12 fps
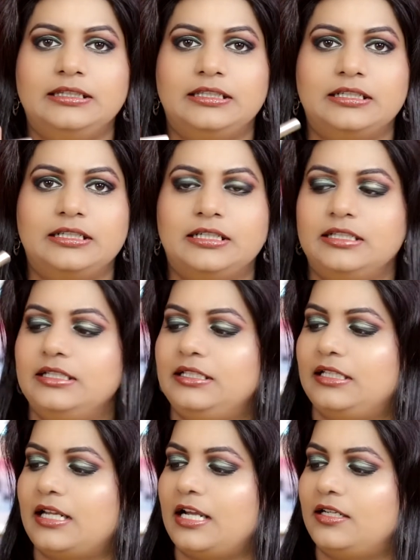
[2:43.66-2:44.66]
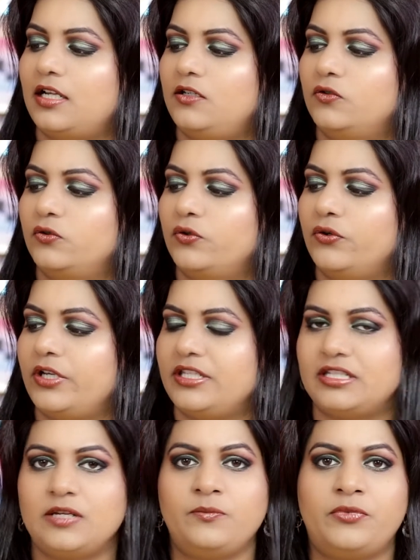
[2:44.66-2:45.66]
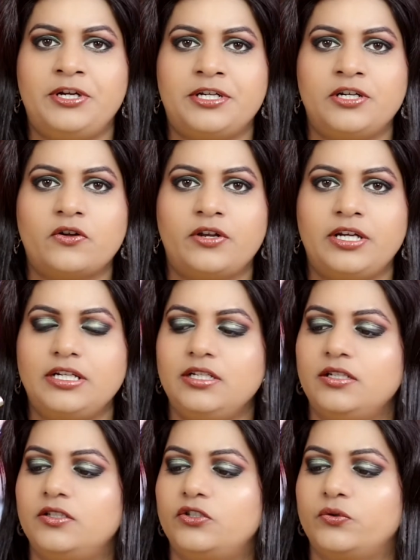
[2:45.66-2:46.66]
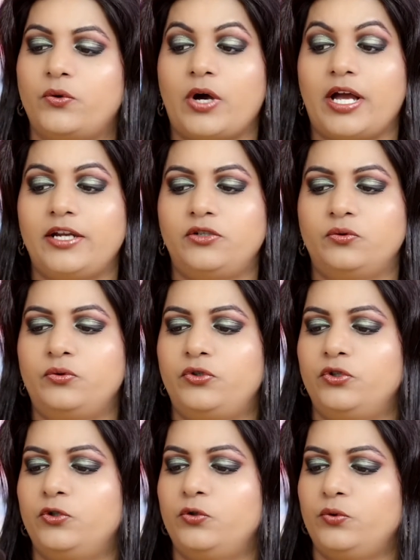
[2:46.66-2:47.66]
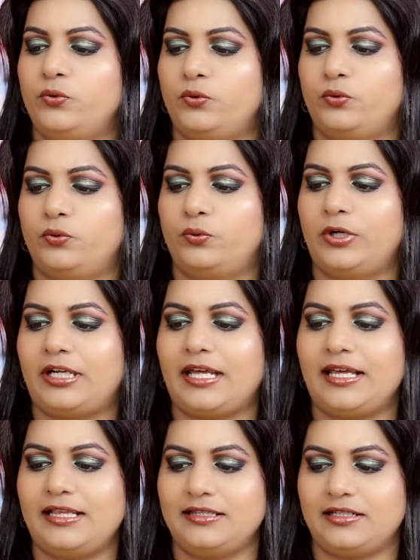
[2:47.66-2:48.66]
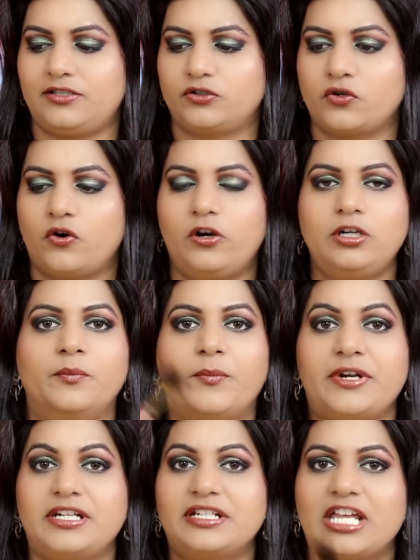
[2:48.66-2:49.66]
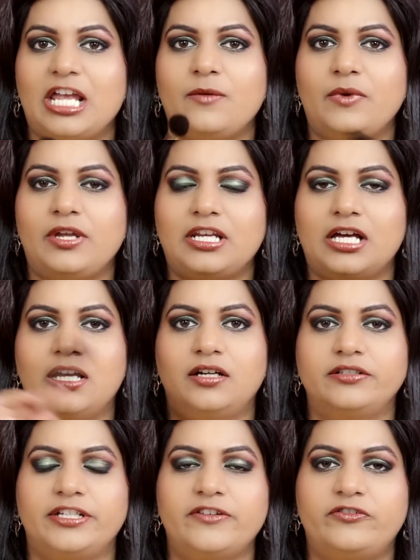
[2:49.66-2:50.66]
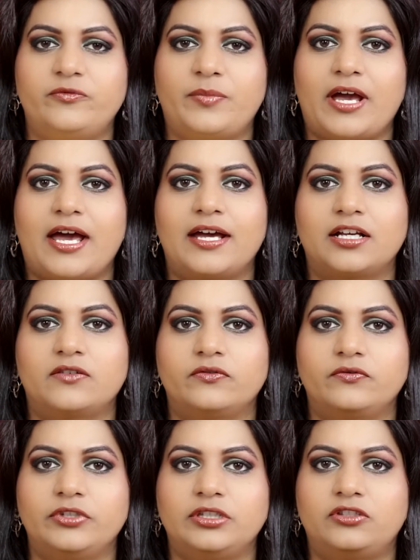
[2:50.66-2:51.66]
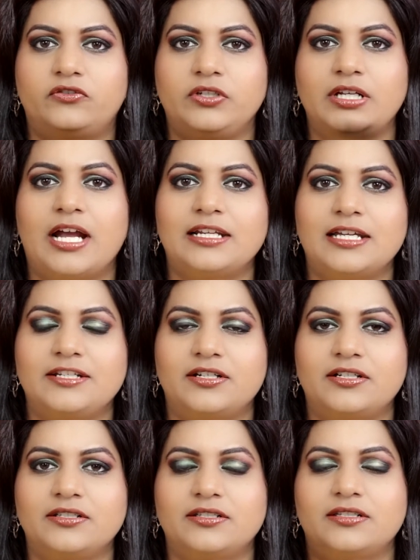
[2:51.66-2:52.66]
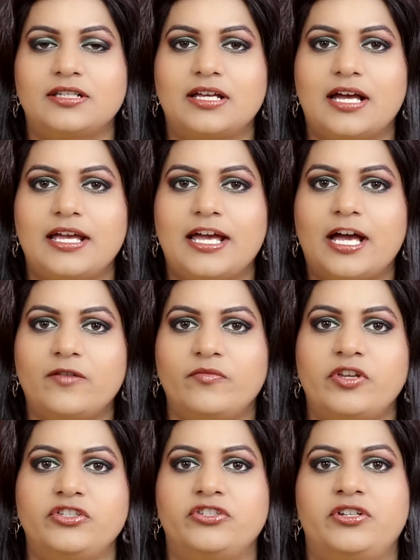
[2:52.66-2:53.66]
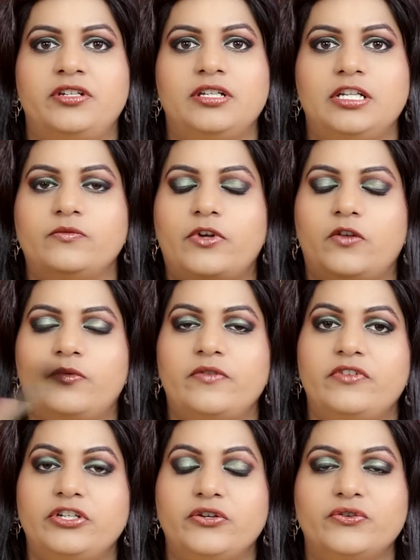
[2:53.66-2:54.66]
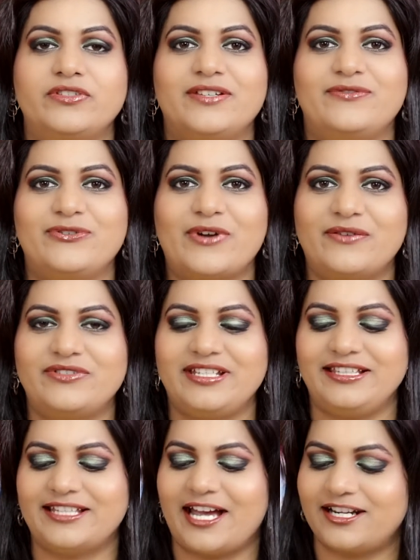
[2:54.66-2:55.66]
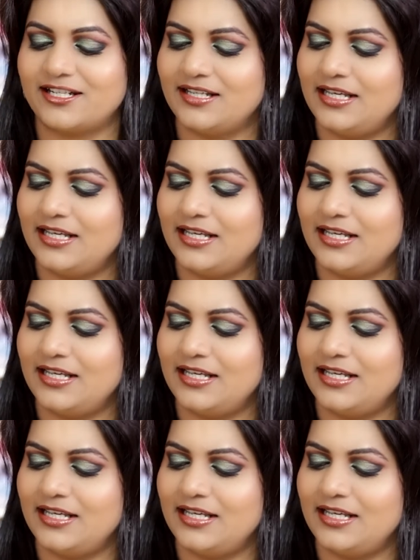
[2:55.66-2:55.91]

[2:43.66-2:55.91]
the Delilah logo is imprinted on it. So I don't know what else it's called, but it came in a gift pack with 3 highlighters. I have mentioned in one of my videos if you have seen that.